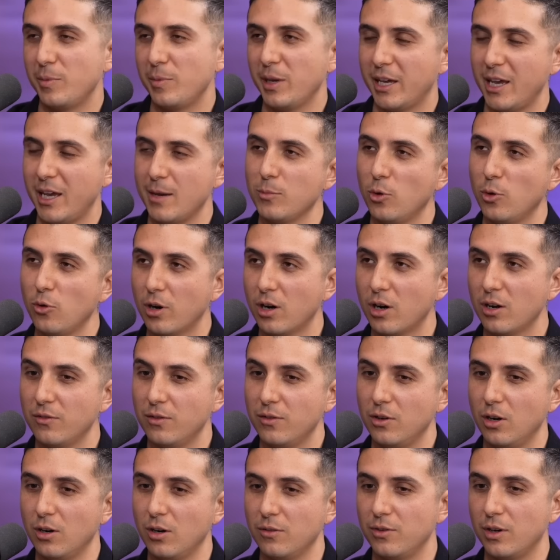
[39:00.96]
became more
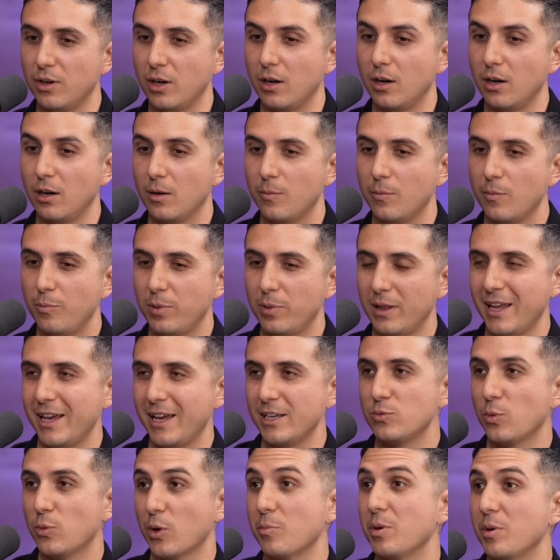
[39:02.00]
of a
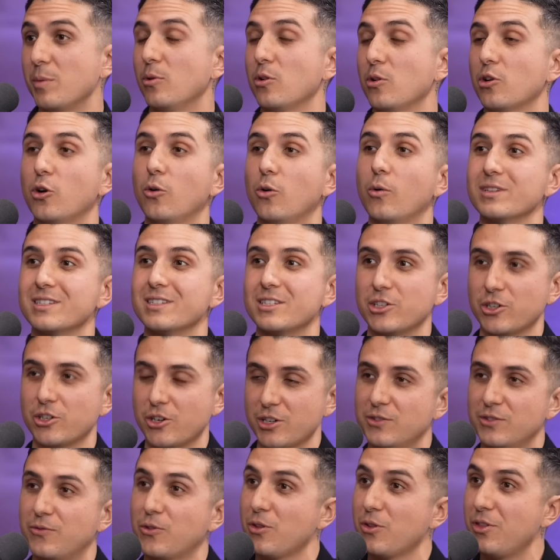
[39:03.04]
place where people go and
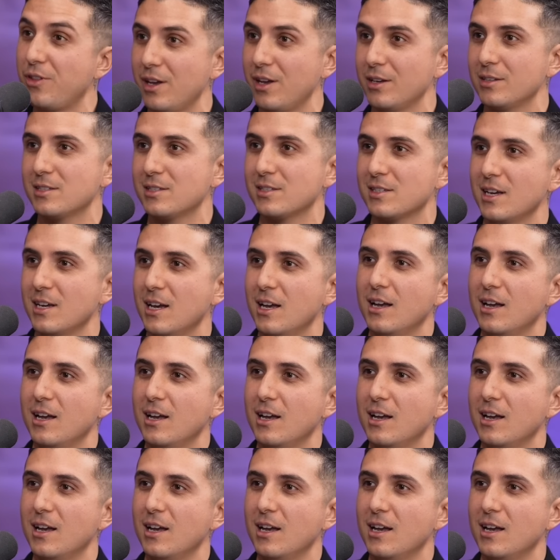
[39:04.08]
search for things.